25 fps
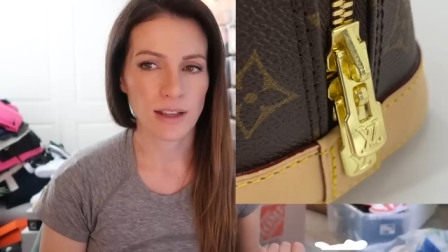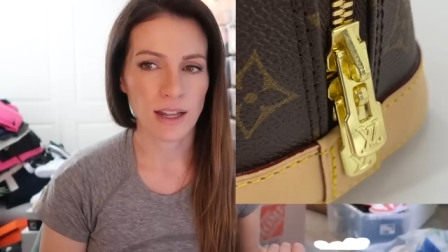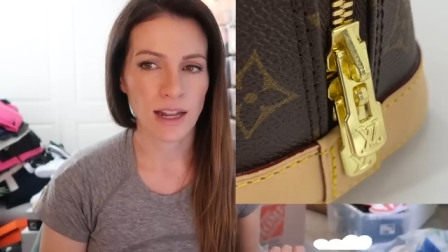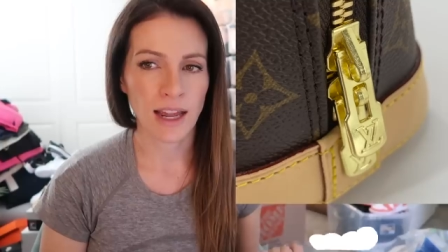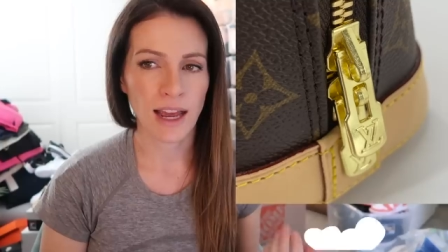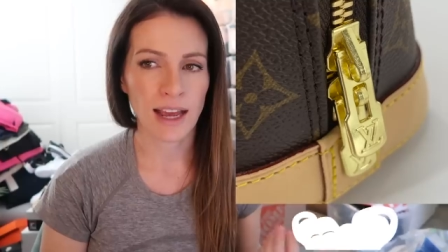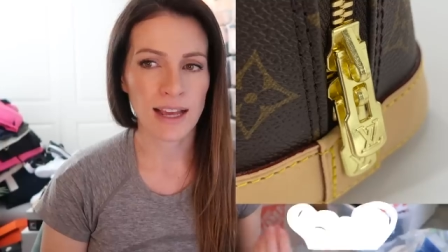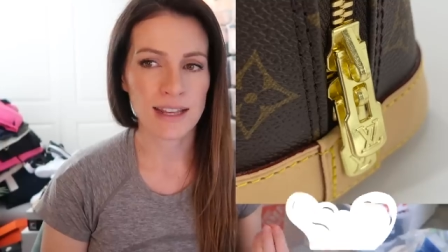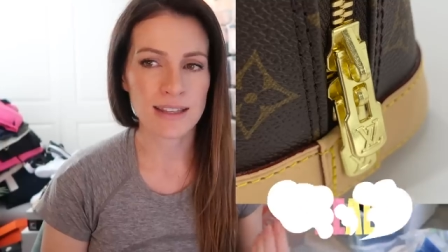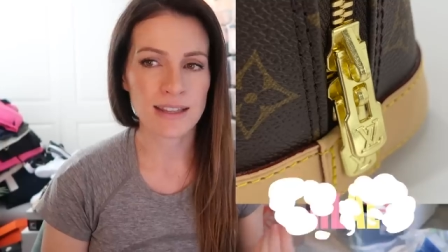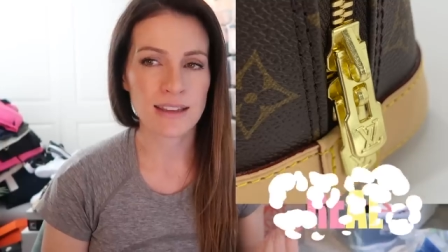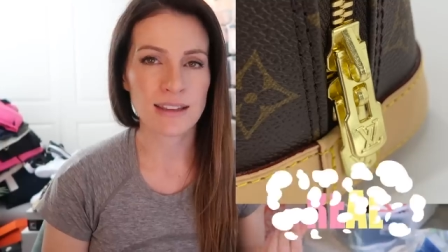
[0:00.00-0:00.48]
it
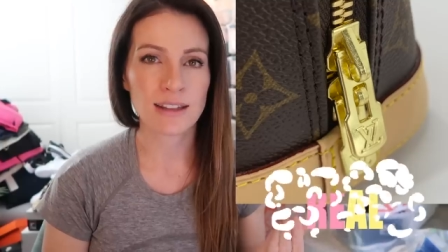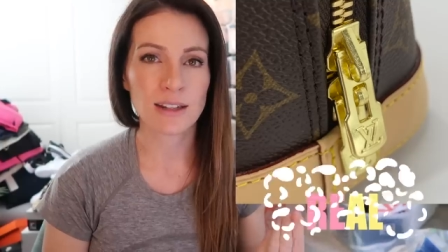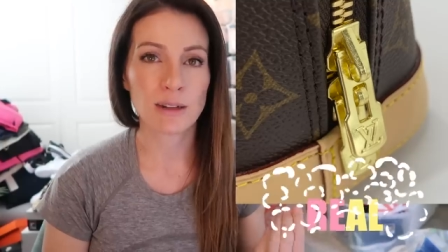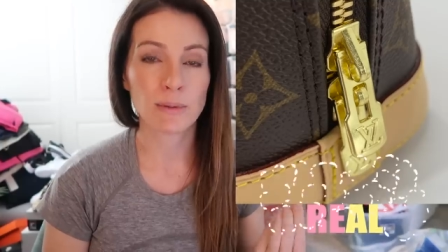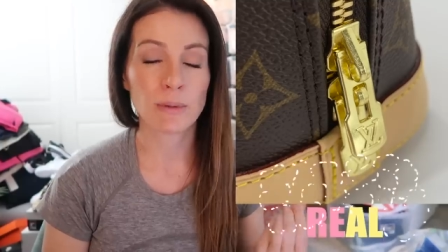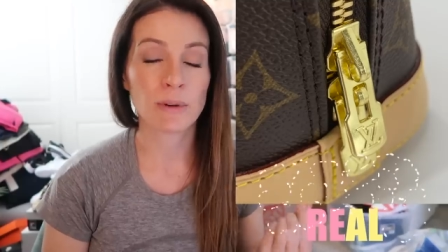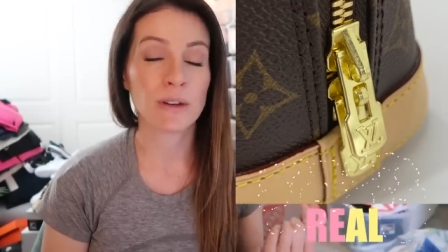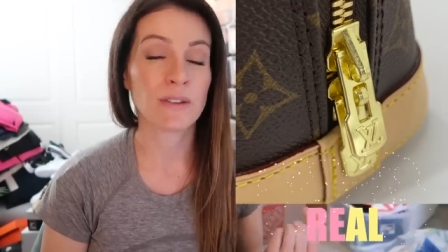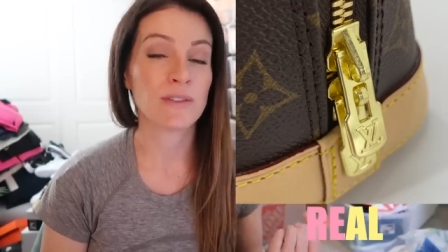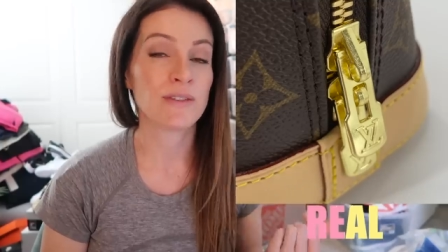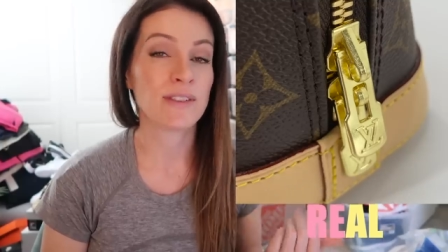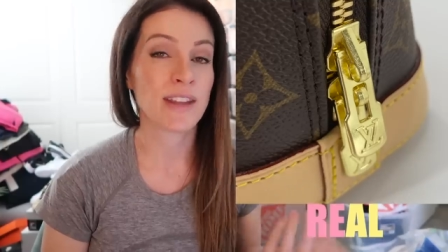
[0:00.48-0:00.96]
has a little
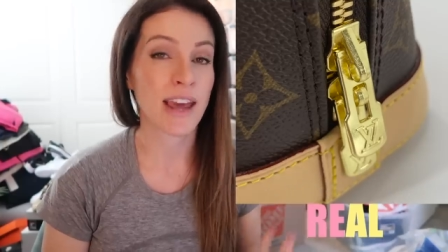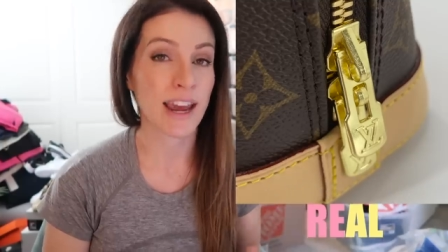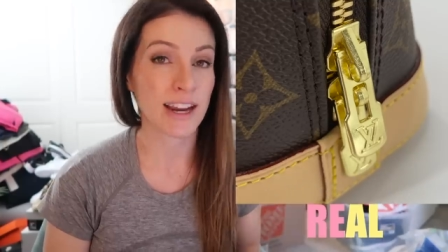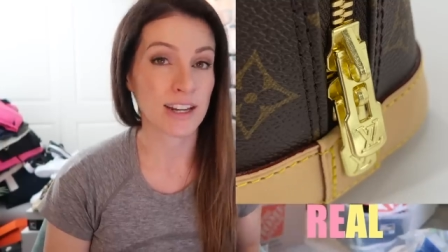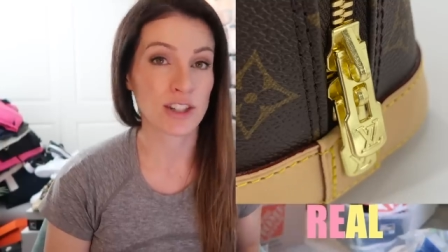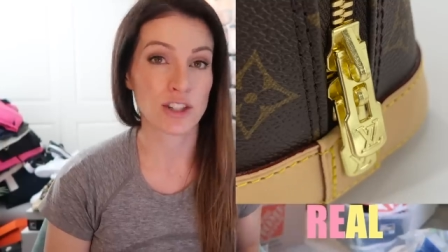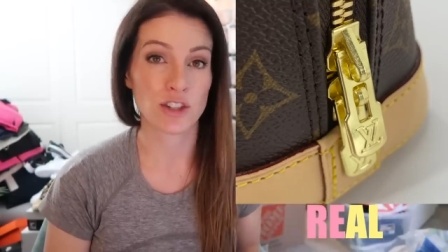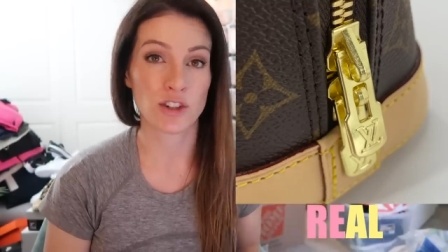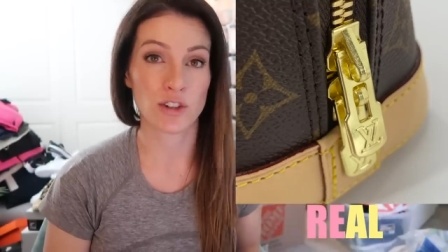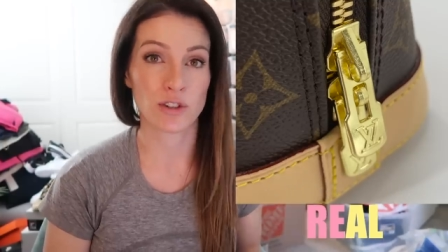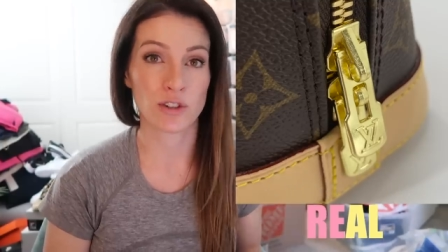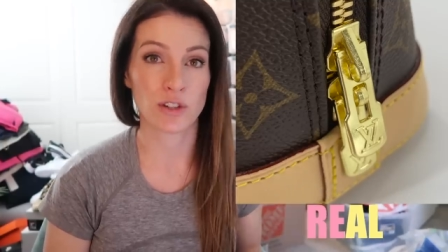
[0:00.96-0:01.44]
bit of
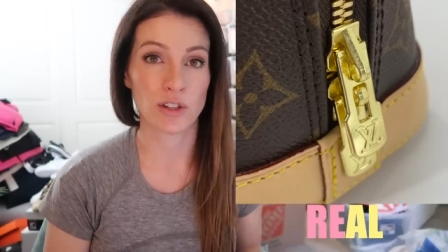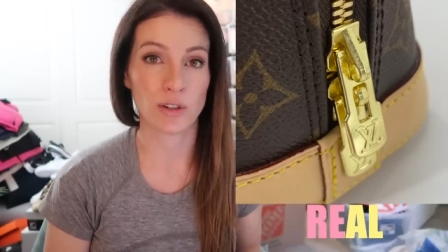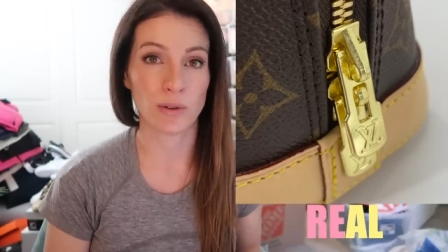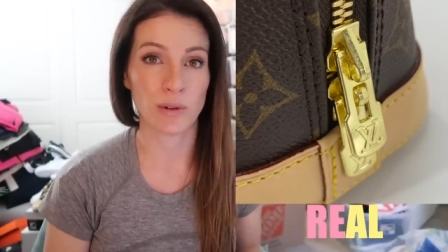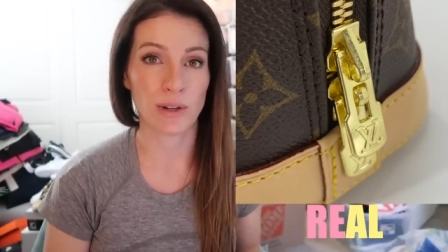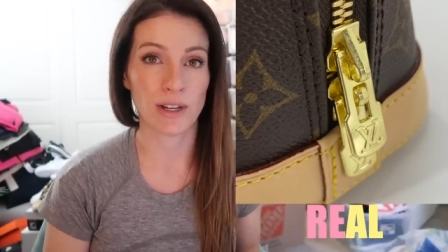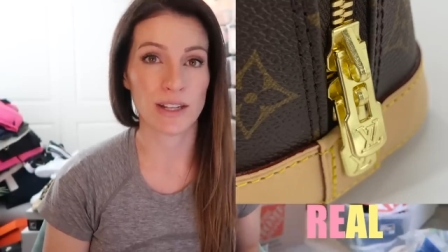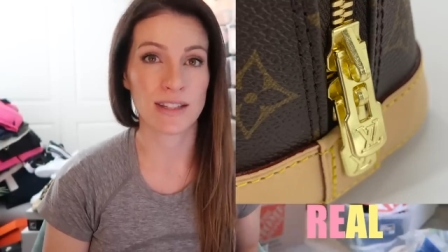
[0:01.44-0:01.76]
texture to it.